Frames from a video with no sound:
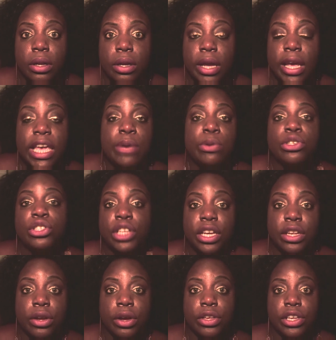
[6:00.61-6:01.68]
and he was
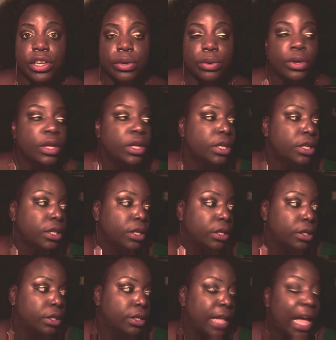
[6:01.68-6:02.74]
cheating on you.
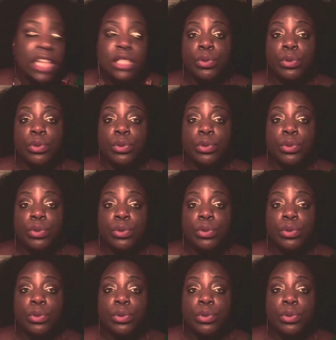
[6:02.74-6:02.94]
That's